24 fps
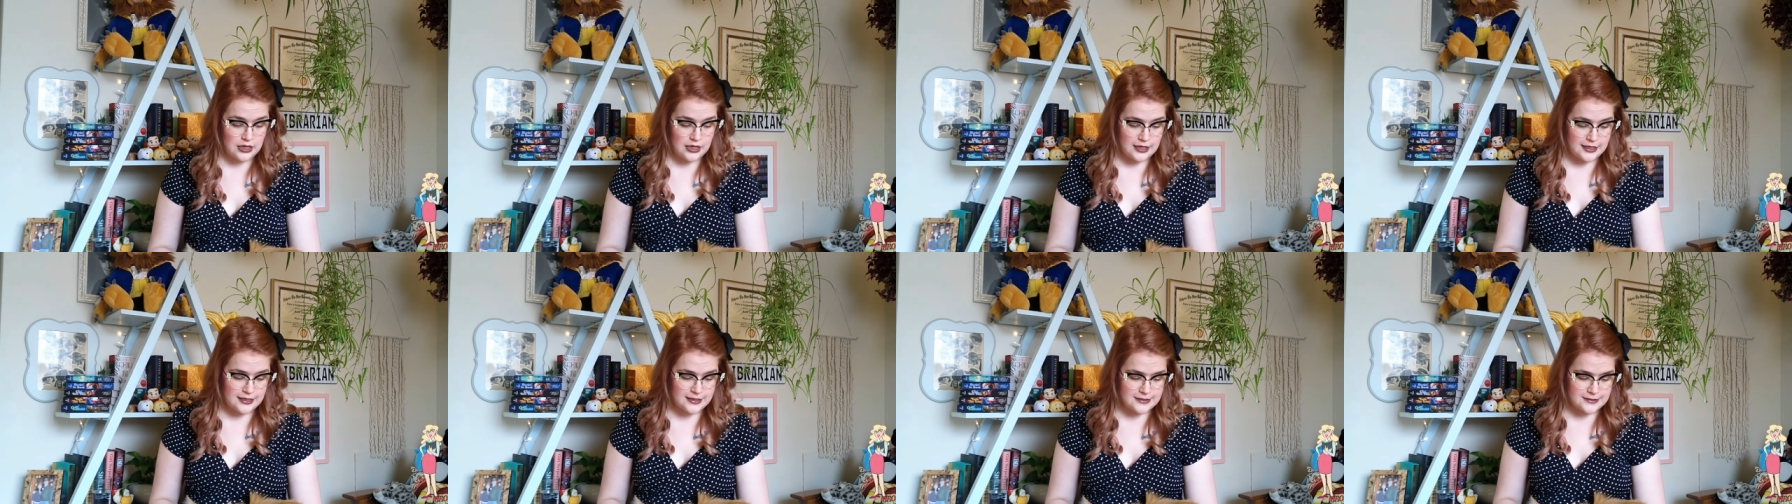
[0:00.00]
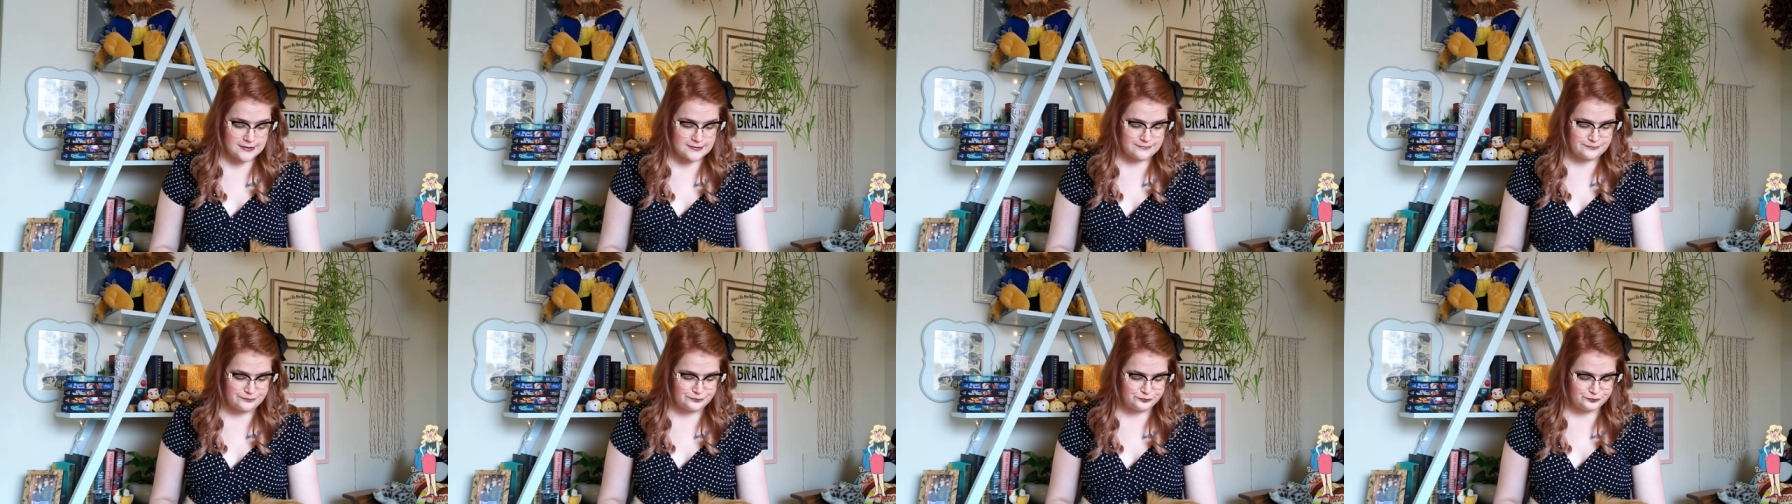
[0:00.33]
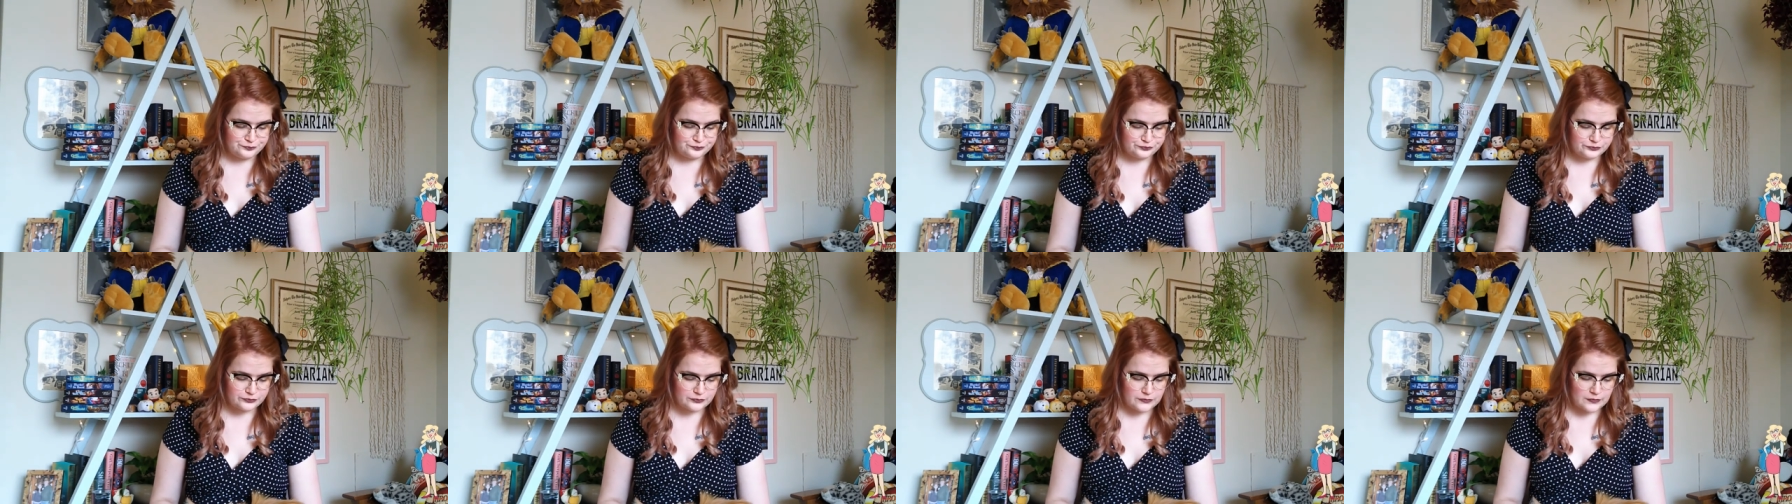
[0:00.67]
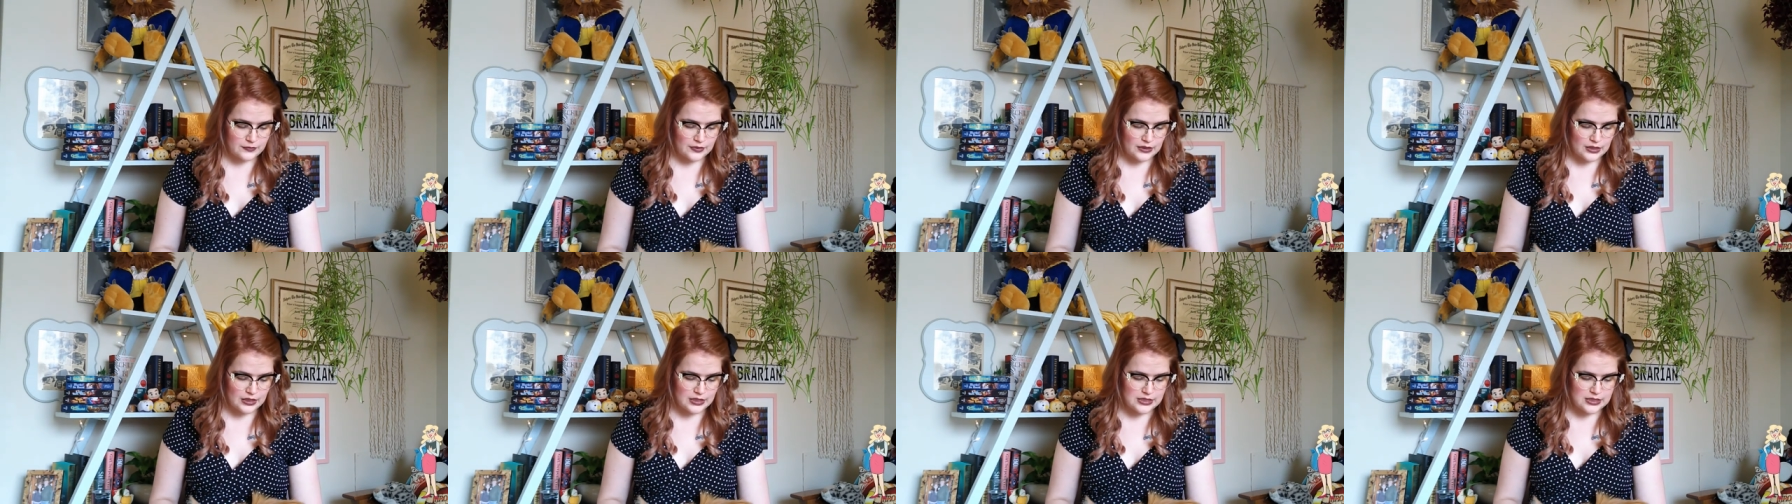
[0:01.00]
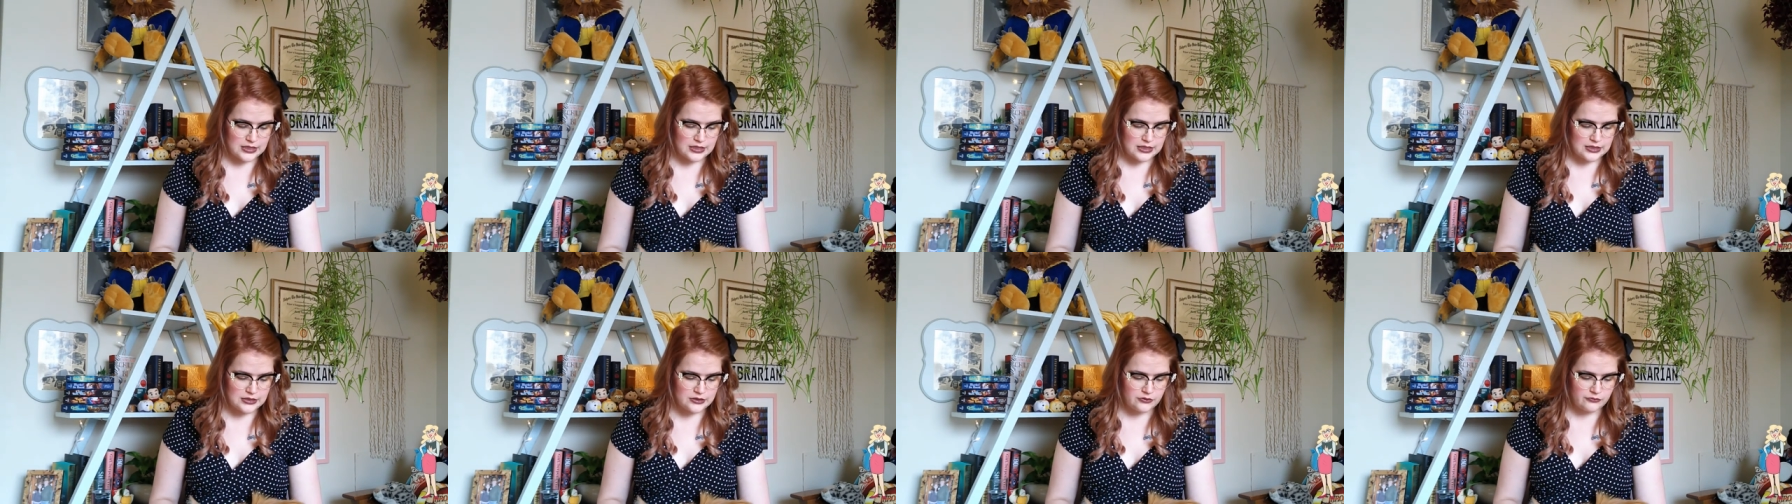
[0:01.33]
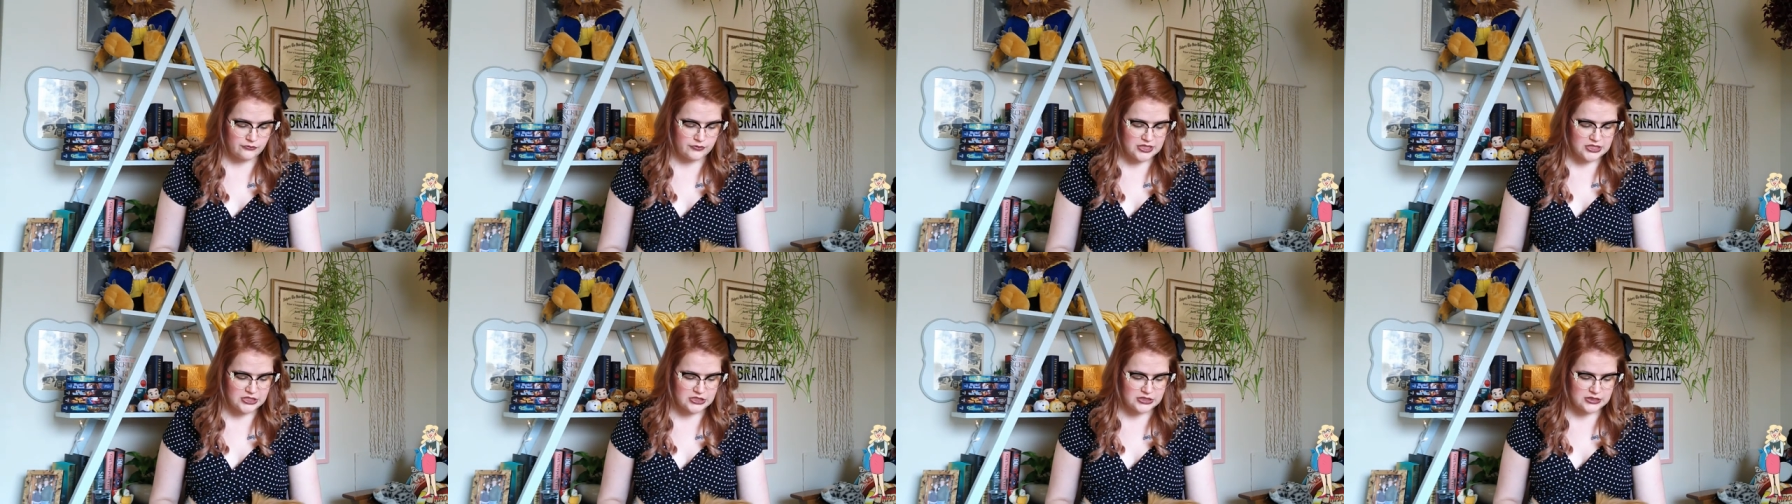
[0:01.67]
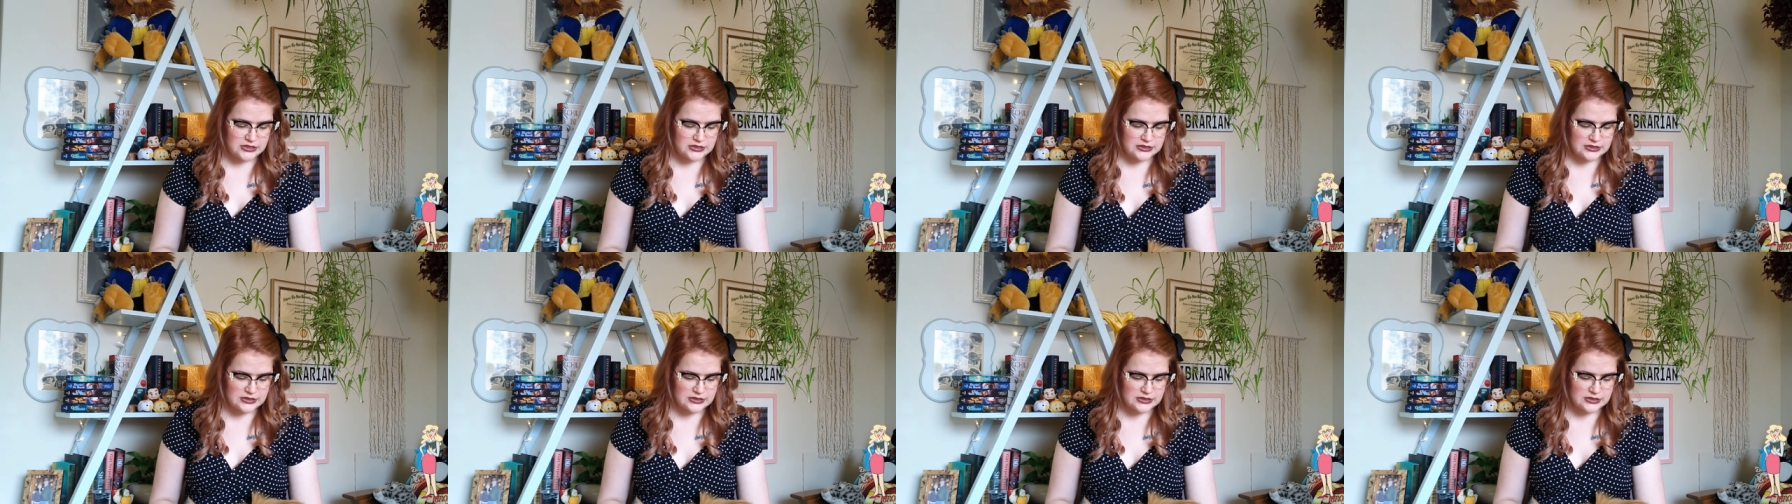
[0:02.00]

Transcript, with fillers: Um, in the Witch